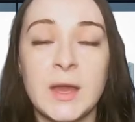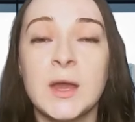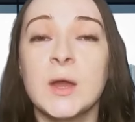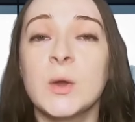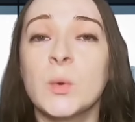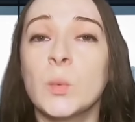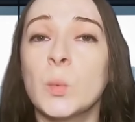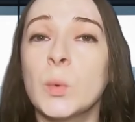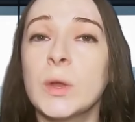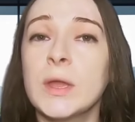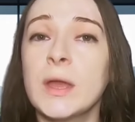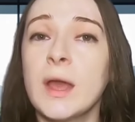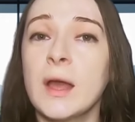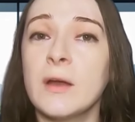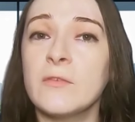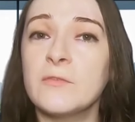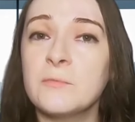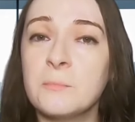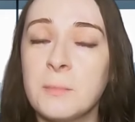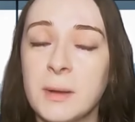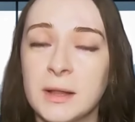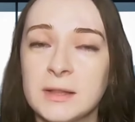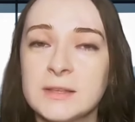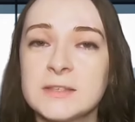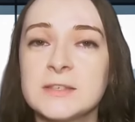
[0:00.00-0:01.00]
We have
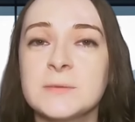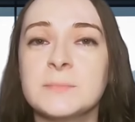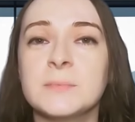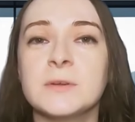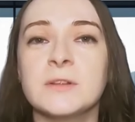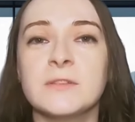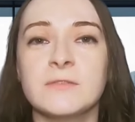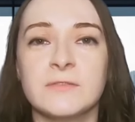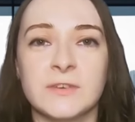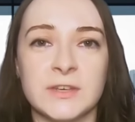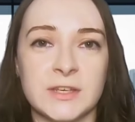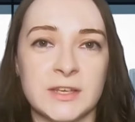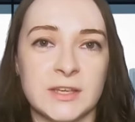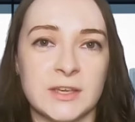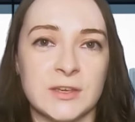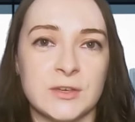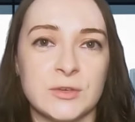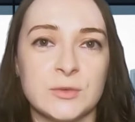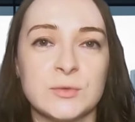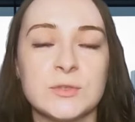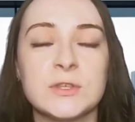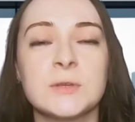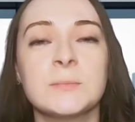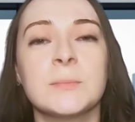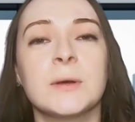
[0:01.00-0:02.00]
multiple
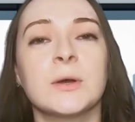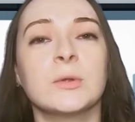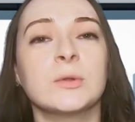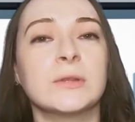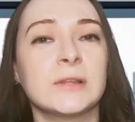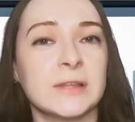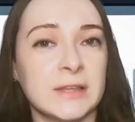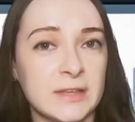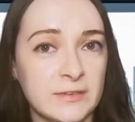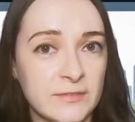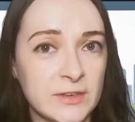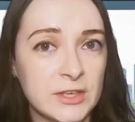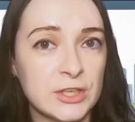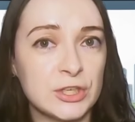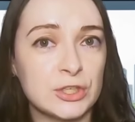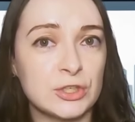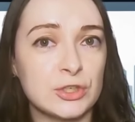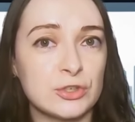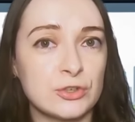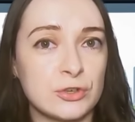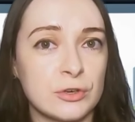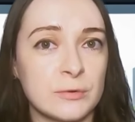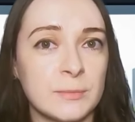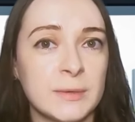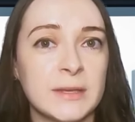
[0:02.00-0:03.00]
videos about living in
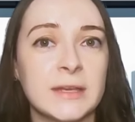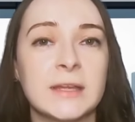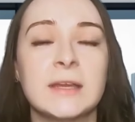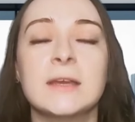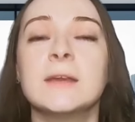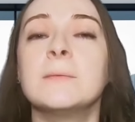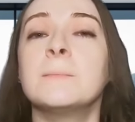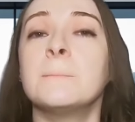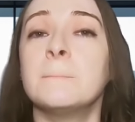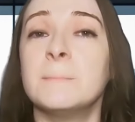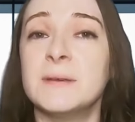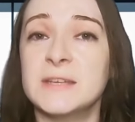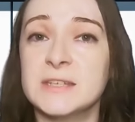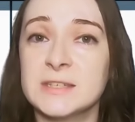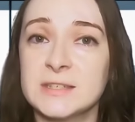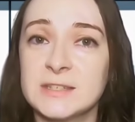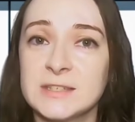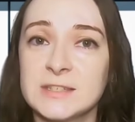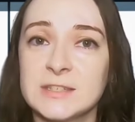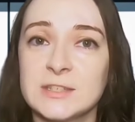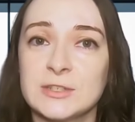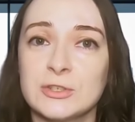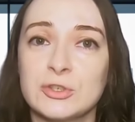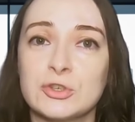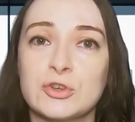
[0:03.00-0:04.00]
Germany,
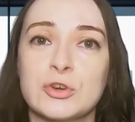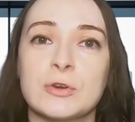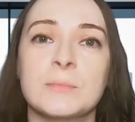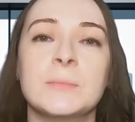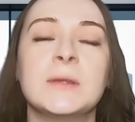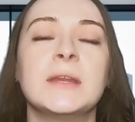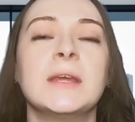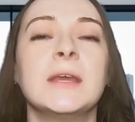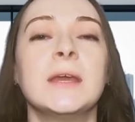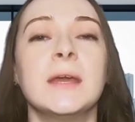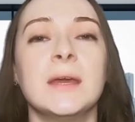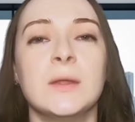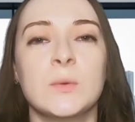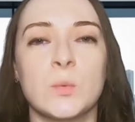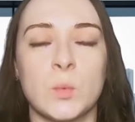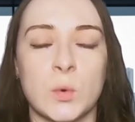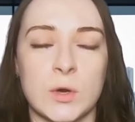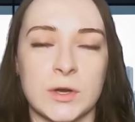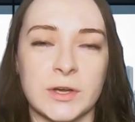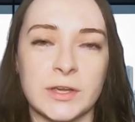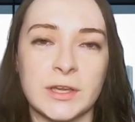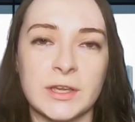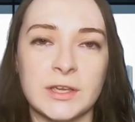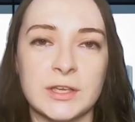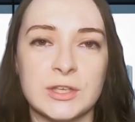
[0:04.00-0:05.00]
business in Germany, and
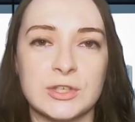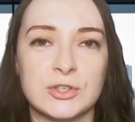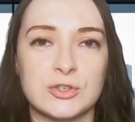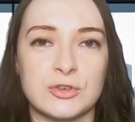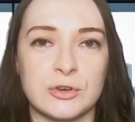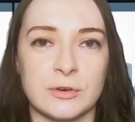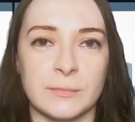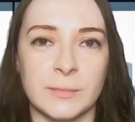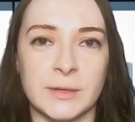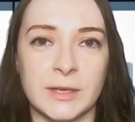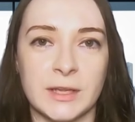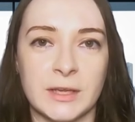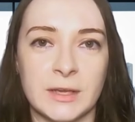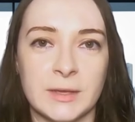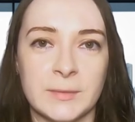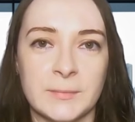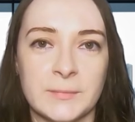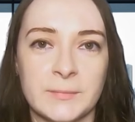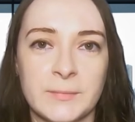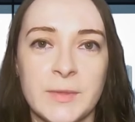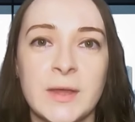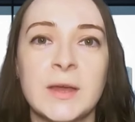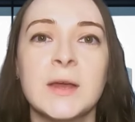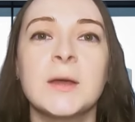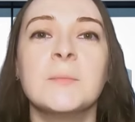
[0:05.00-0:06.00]
working in Germany.
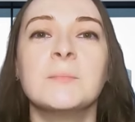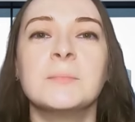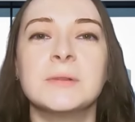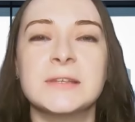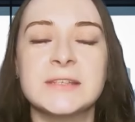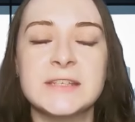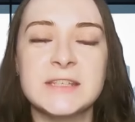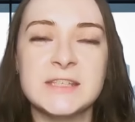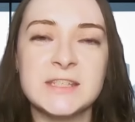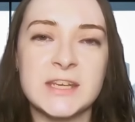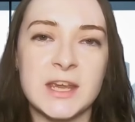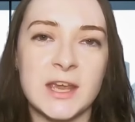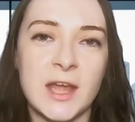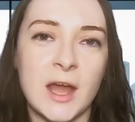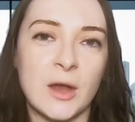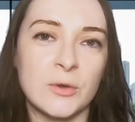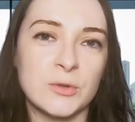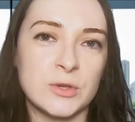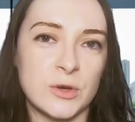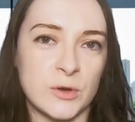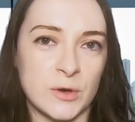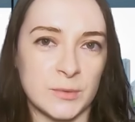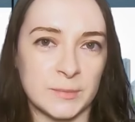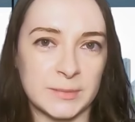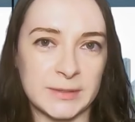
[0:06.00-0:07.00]
Please check out
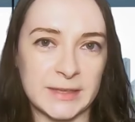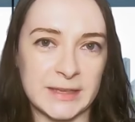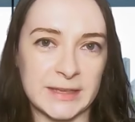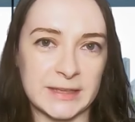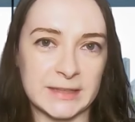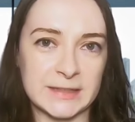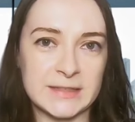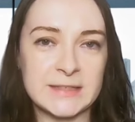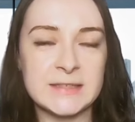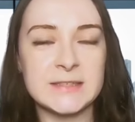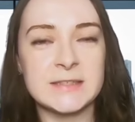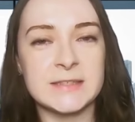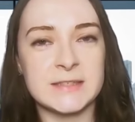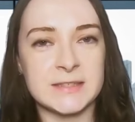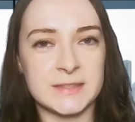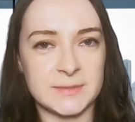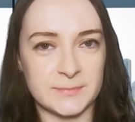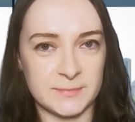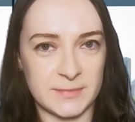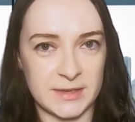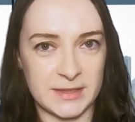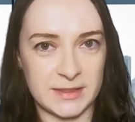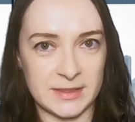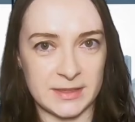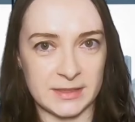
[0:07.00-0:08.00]
our playlists
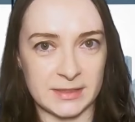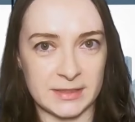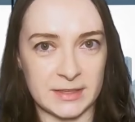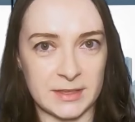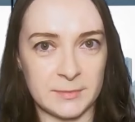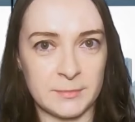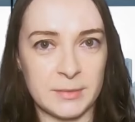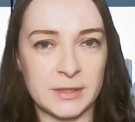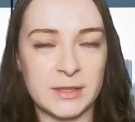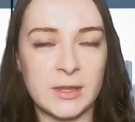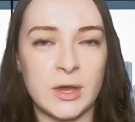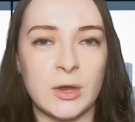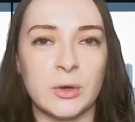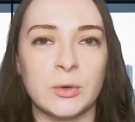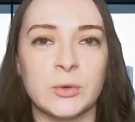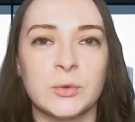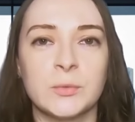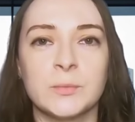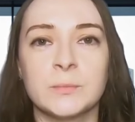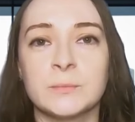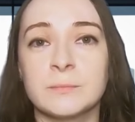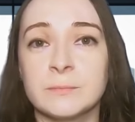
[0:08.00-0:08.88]
in the link below.